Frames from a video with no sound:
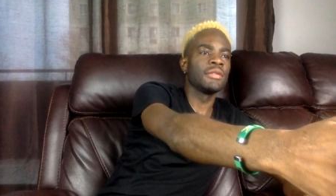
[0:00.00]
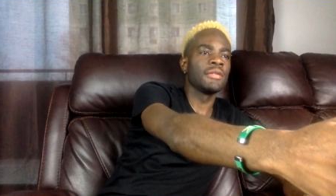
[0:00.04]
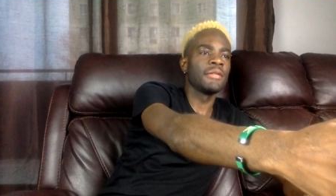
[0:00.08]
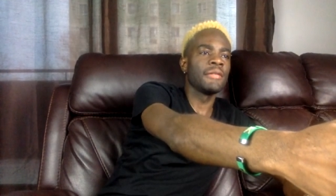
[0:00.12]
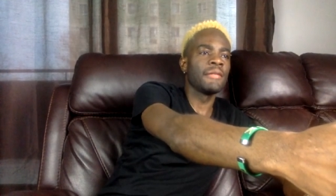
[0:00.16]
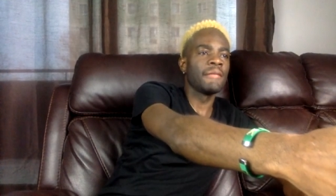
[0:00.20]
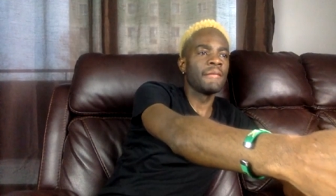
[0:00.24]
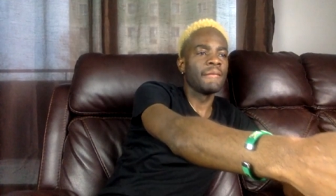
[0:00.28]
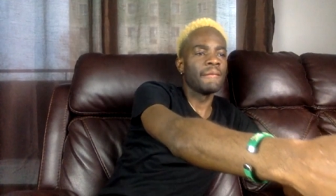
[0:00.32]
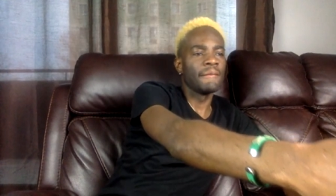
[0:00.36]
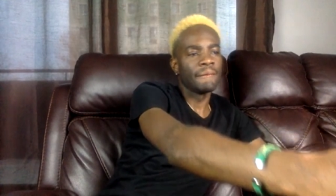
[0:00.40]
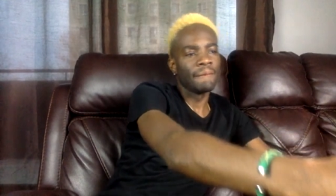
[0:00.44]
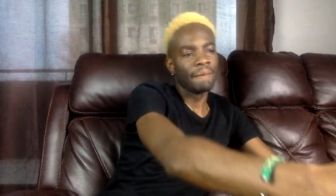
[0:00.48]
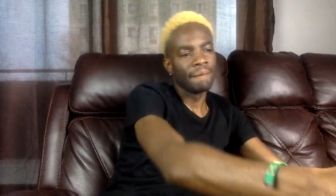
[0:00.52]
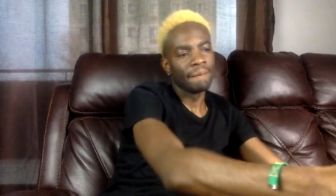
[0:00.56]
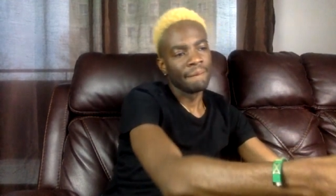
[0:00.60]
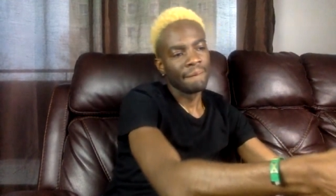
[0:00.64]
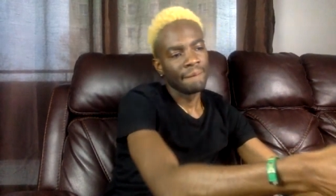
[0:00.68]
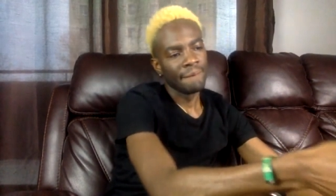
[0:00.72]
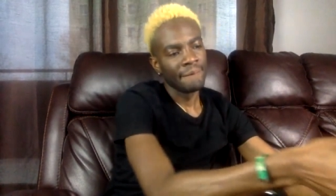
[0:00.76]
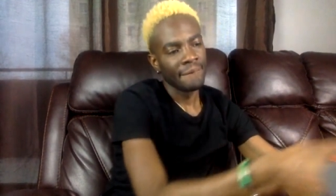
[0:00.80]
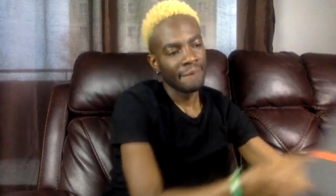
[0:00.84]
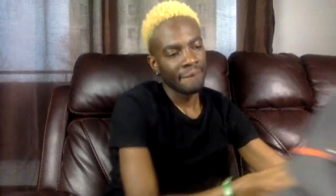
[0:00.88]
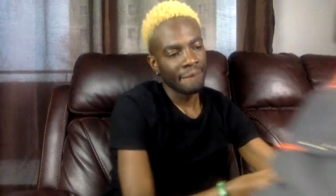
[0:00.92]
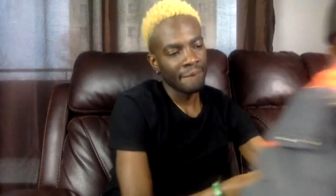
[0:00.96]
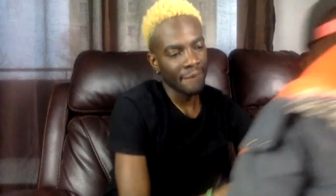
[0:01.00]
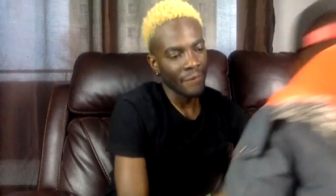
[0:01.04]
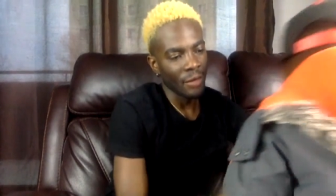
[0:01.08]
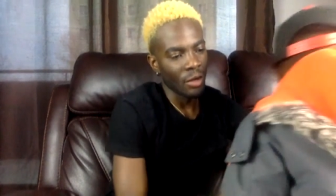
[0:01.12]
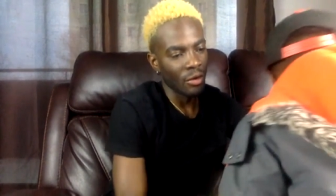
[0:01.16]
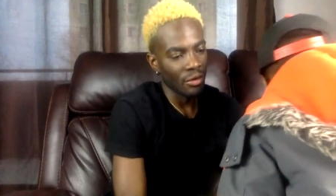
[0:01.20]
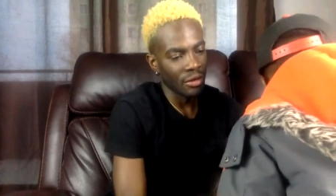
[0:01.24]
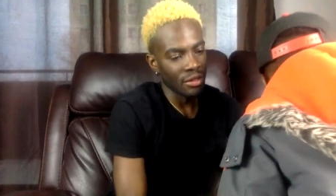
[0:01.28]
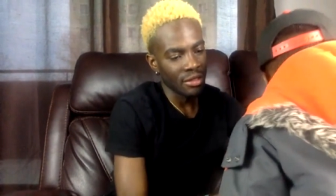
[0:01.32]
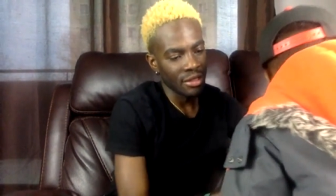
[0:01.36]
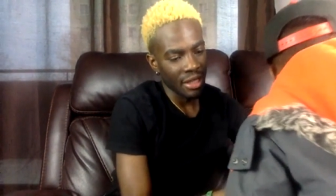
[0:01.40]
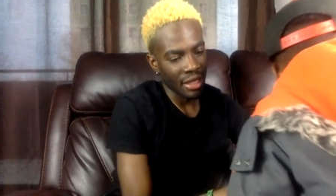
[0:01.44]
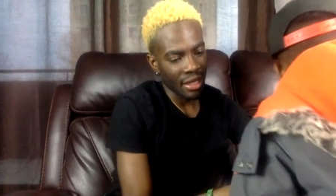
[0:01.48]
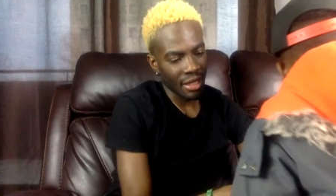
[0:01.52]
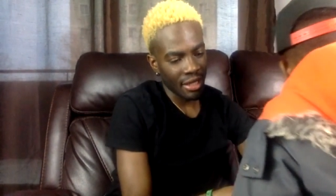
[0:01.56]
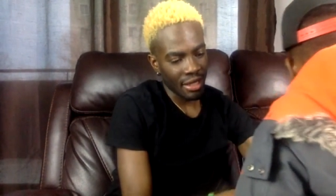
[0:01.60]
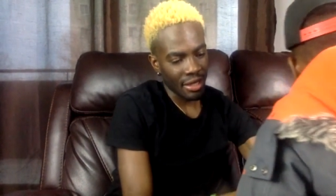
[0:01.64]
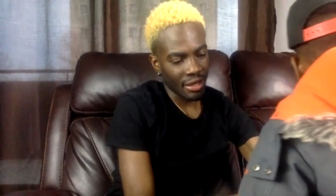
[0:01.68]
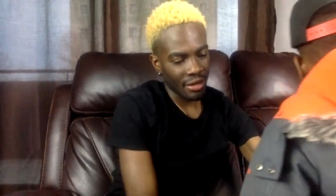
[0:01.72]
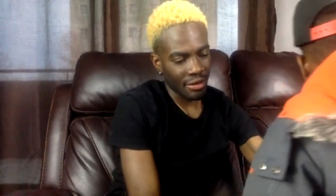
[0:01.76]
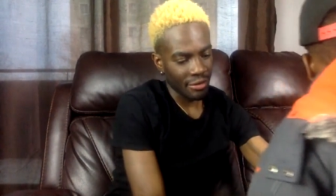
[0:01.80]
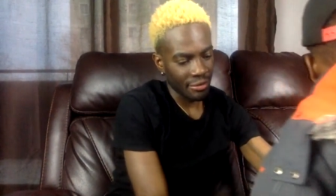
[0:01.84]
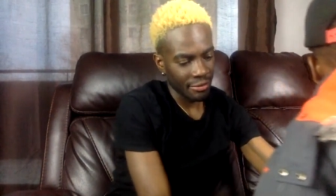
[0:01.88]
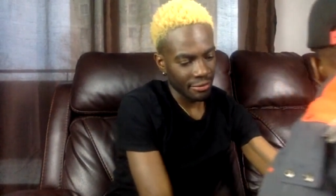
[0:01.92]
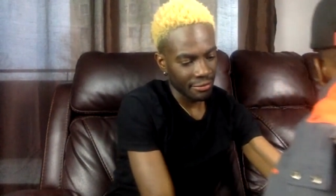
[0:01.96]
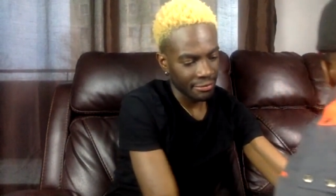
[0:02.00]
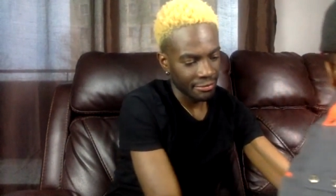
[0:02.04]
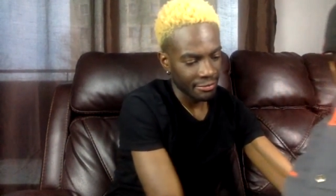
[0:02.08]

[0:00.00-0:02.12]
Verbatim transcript: Camera. Always daycare.